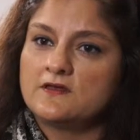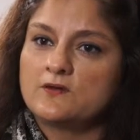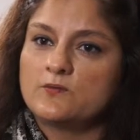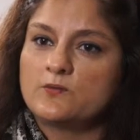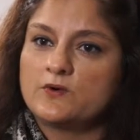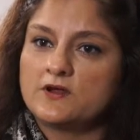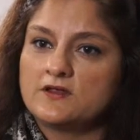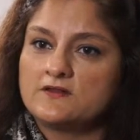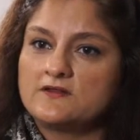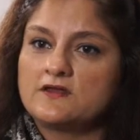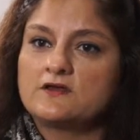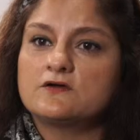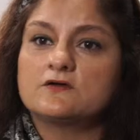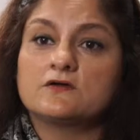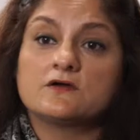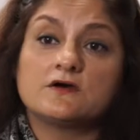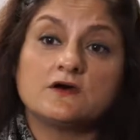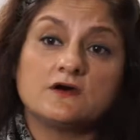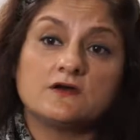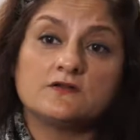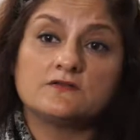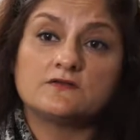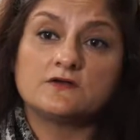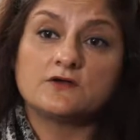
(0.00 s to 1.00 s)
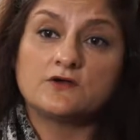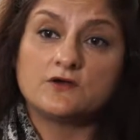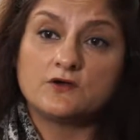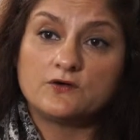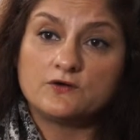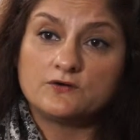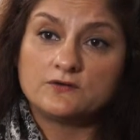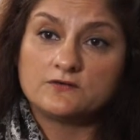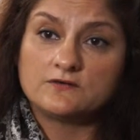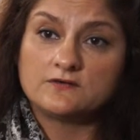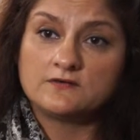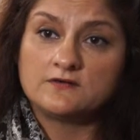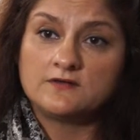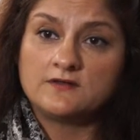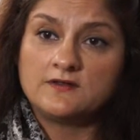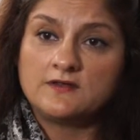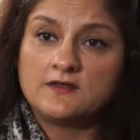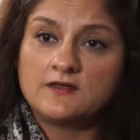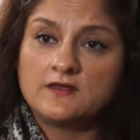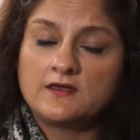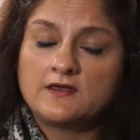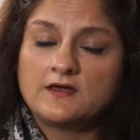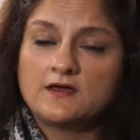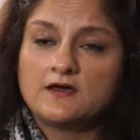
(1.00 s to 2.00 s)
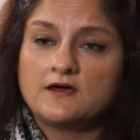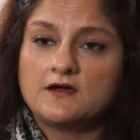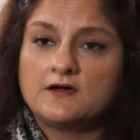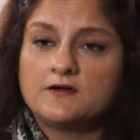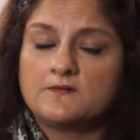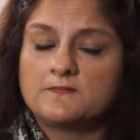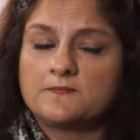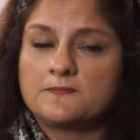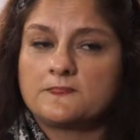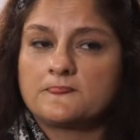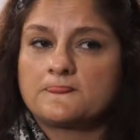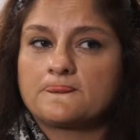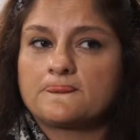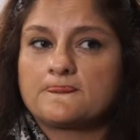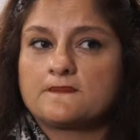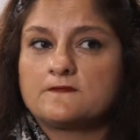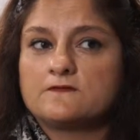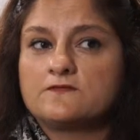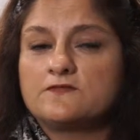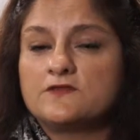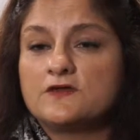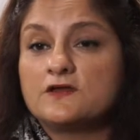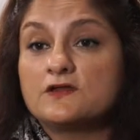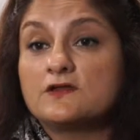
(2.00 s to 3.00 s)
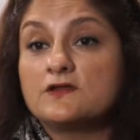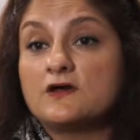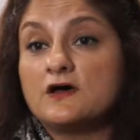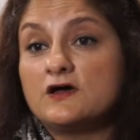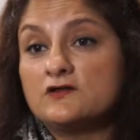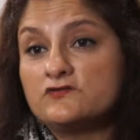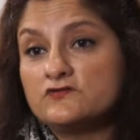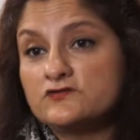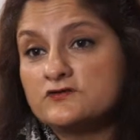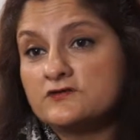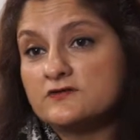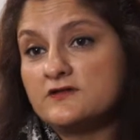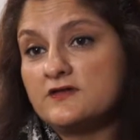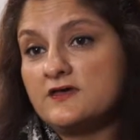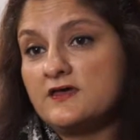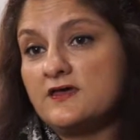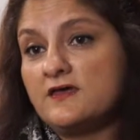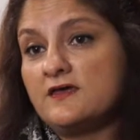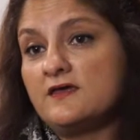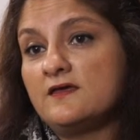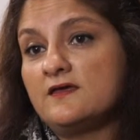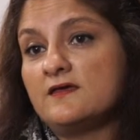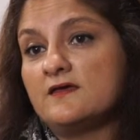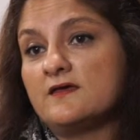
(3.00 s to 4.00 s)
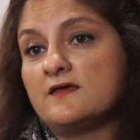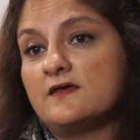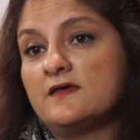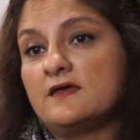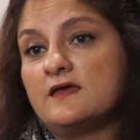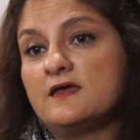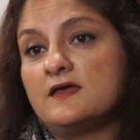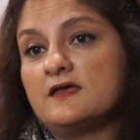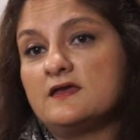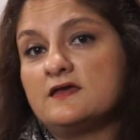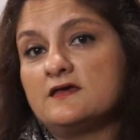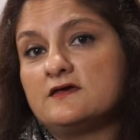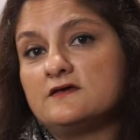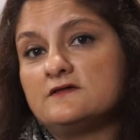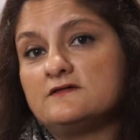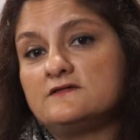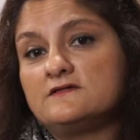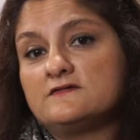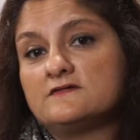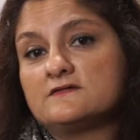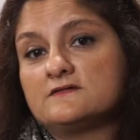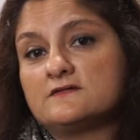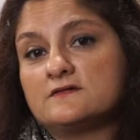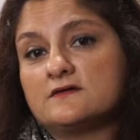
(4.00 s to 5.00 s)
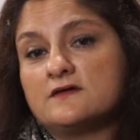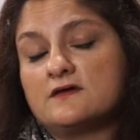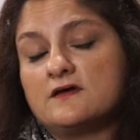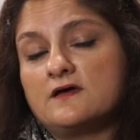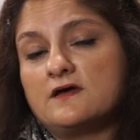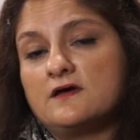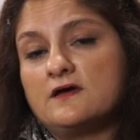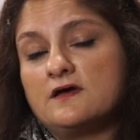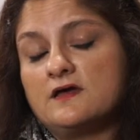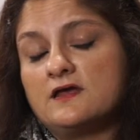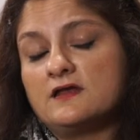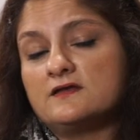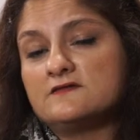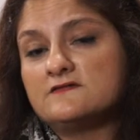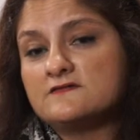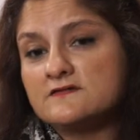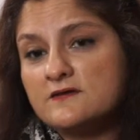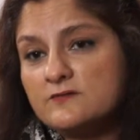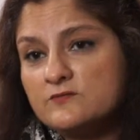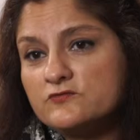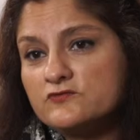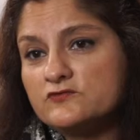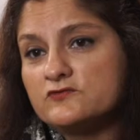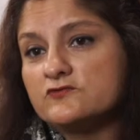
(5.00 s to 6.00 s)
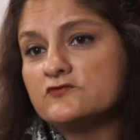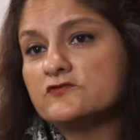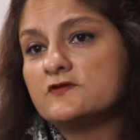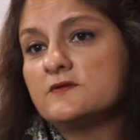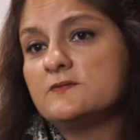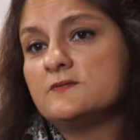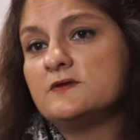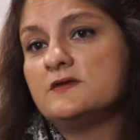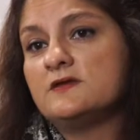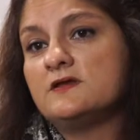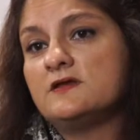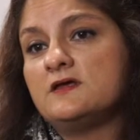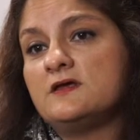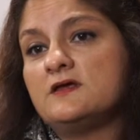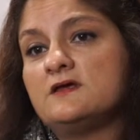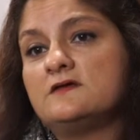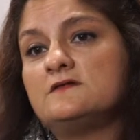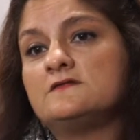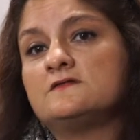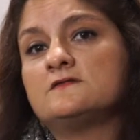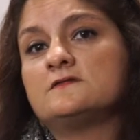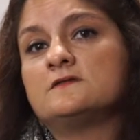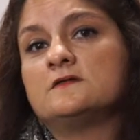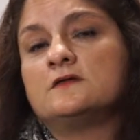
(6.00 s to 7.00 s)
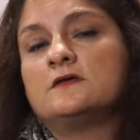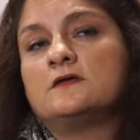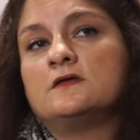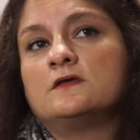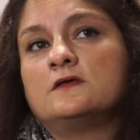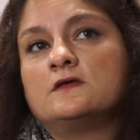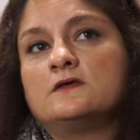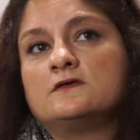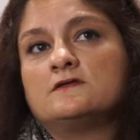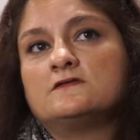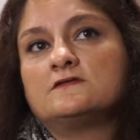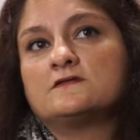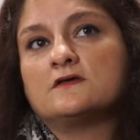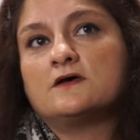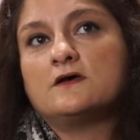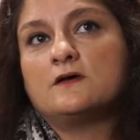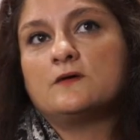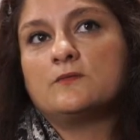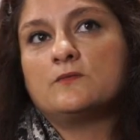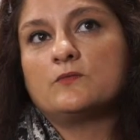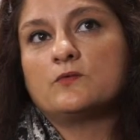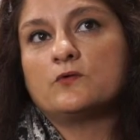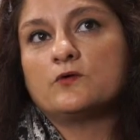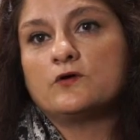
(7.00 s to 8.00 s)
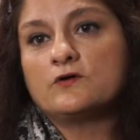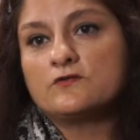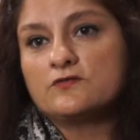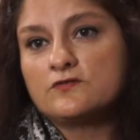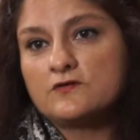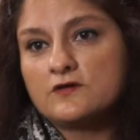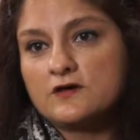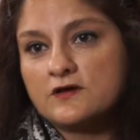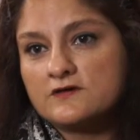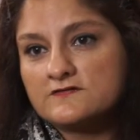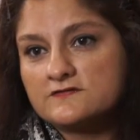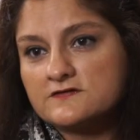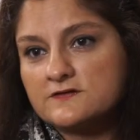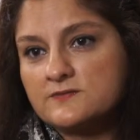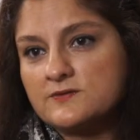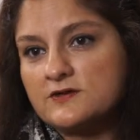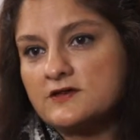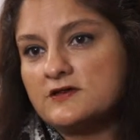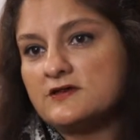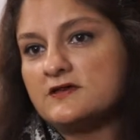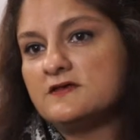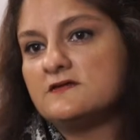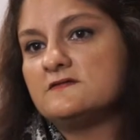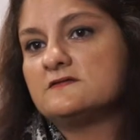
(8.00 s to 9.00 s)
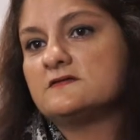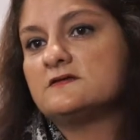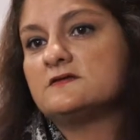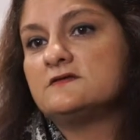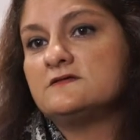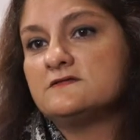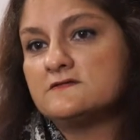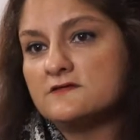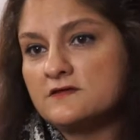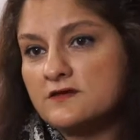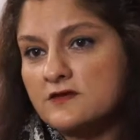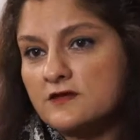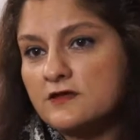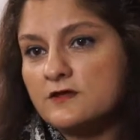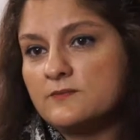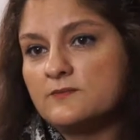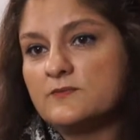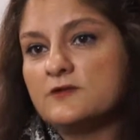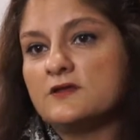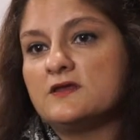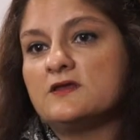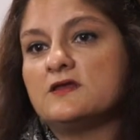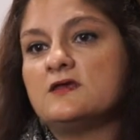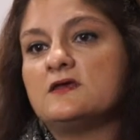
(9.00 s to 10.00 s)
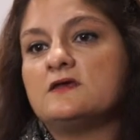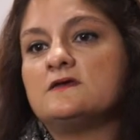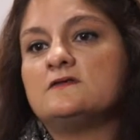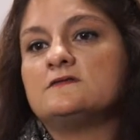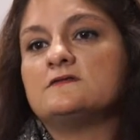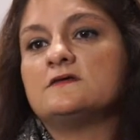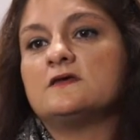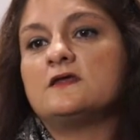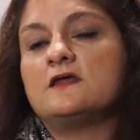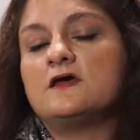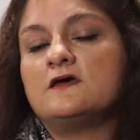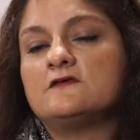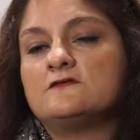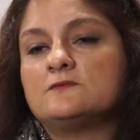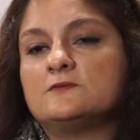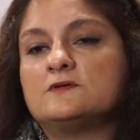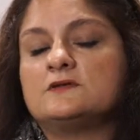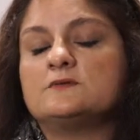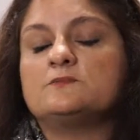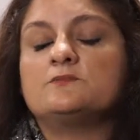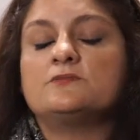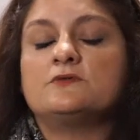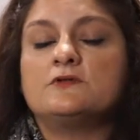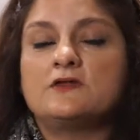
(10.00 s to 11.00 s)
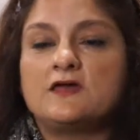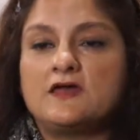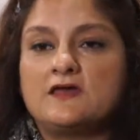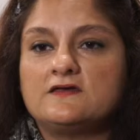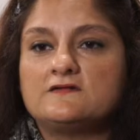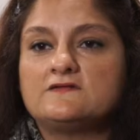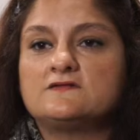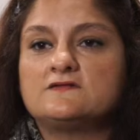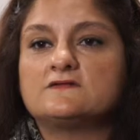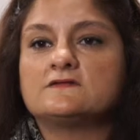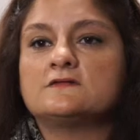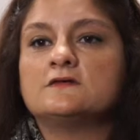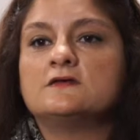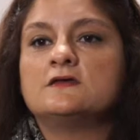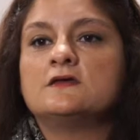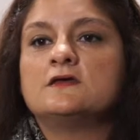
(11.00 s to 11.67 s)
where they could call their own. Theologically, it is in some Jewish communities, some Orthodox communities, and Hasidic communities, it has been a place